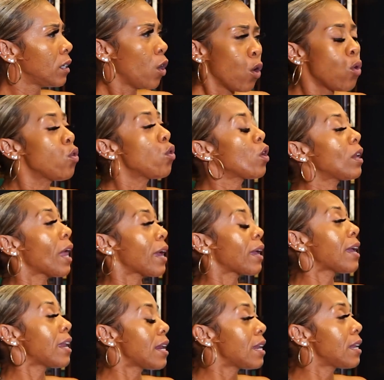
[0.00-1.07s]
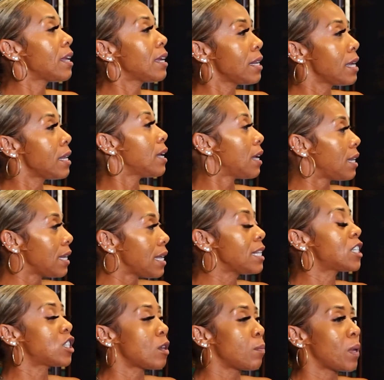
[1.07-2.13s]
Who, like, it
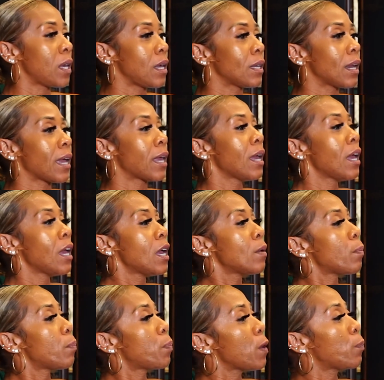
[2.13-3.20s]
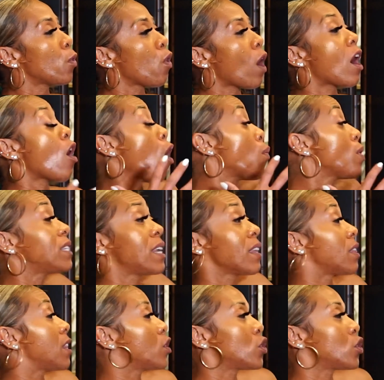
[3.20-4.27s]
needs to be, like, people, I always get this